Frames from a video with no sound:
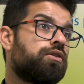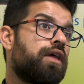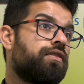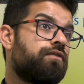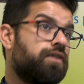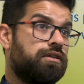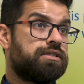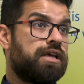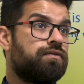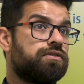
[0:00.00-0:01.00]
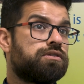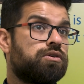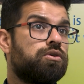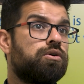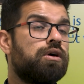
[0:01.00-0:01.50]
that they feel safe and
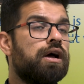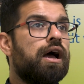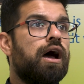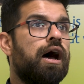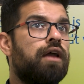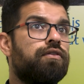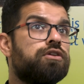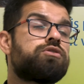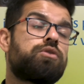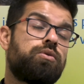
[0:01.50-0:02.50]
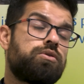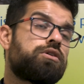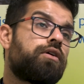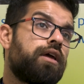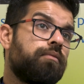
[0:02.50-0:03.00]
secure, and the schools
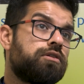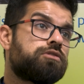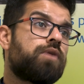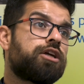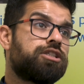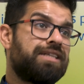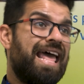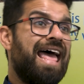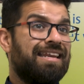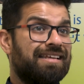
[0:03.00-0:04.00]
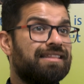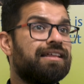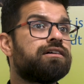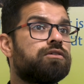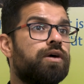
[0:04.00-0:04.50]
are able to actually edit
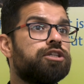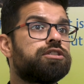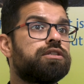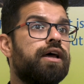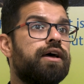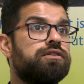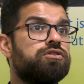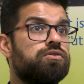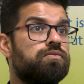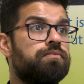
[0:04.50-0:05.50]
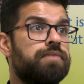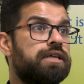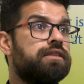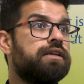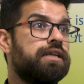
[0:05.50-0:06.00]
that questionnaire to
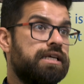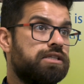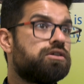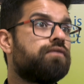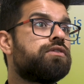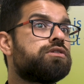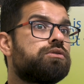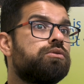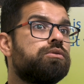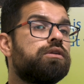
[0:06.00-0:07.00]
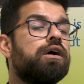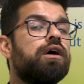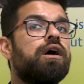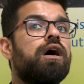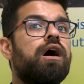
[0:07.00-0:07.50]
meet the needs of the school,
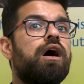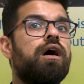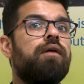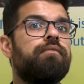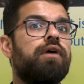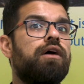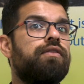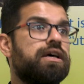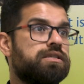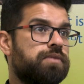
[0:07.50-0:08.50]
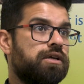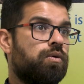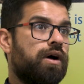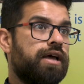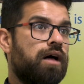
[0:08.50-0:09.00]
and that's been
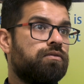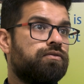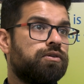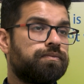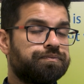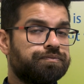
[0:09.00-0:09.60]
quite helpful.